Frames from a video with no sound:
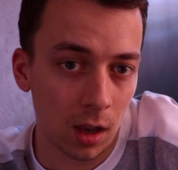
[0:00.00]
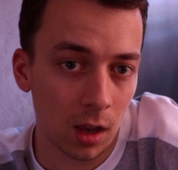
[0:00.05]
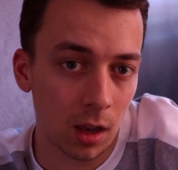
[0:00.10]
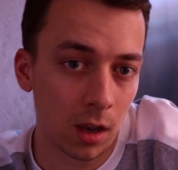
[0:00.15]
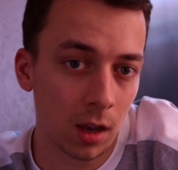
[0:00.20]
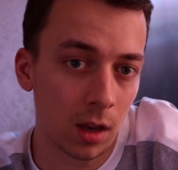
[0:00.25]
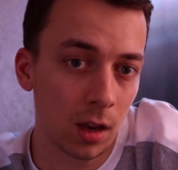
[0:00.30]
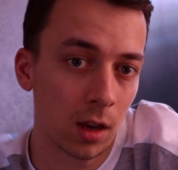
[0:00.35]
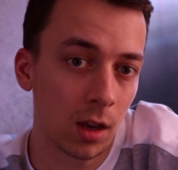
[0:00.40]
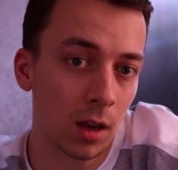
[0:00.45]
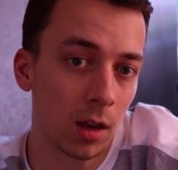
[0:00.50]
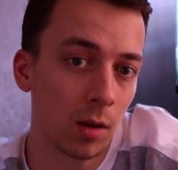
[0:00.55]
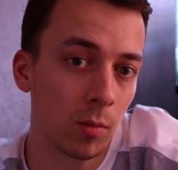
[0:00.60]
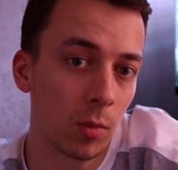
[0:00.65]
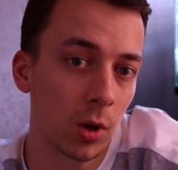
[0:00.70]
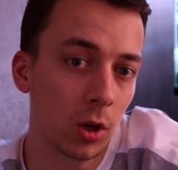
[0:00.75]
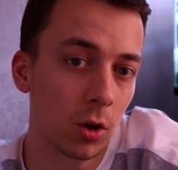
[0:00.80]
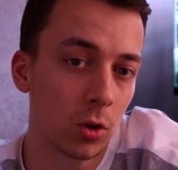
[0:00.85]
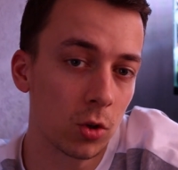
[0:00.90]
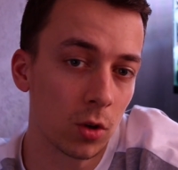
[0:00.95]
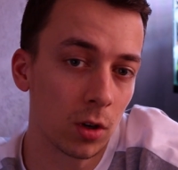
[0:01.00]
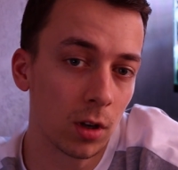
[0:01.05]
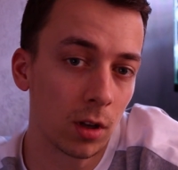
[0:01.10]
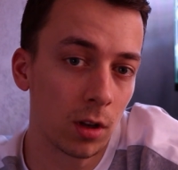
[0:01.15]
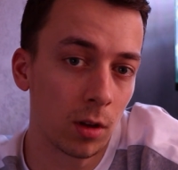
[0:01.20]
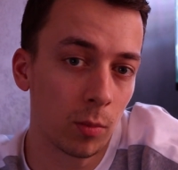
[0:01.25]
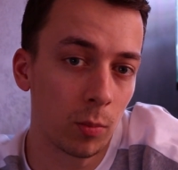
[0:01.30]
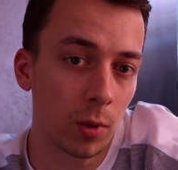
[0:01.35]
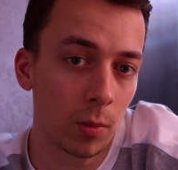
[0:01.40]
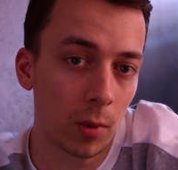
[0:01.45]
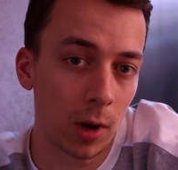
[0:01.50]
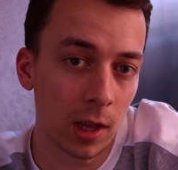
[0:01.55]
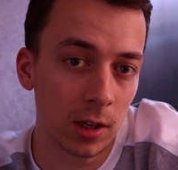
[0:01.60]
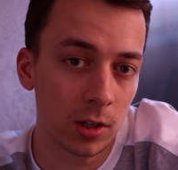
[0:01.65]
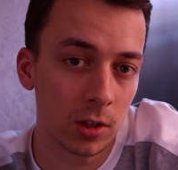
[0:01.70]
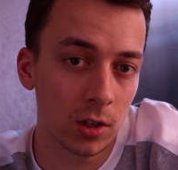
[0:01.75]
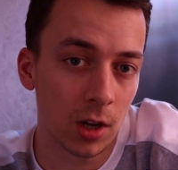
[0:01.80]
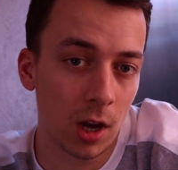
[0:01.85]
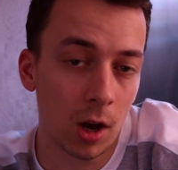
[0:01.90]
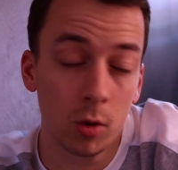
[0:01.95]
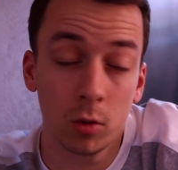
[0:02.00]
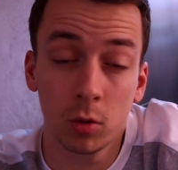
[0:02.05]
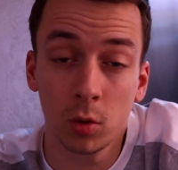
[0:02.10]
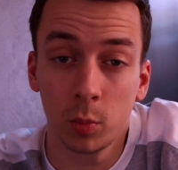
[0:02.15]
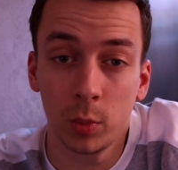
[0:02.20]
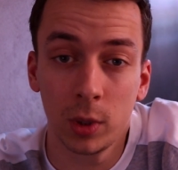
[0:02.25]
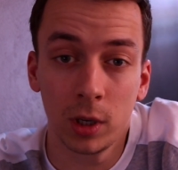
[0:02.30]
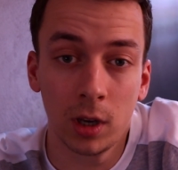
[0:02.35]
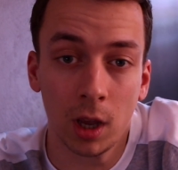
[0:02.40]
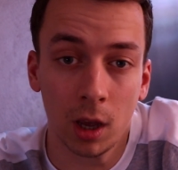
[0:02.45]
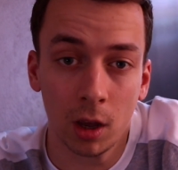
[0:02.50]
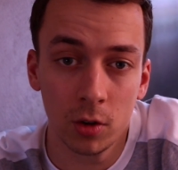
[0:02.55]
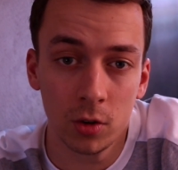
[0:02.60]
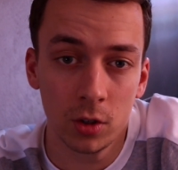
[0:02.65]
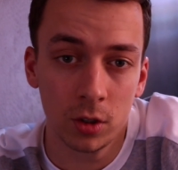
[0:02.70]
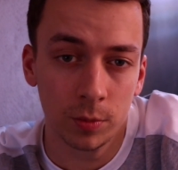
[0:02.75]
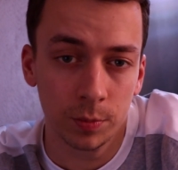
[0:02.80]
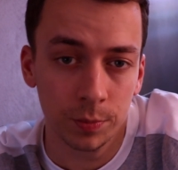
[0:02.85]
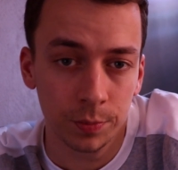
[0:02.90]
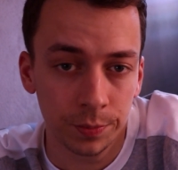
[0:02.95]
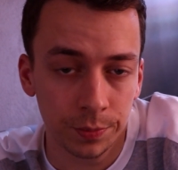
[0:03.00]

and making sure that the plants outcompete the algae.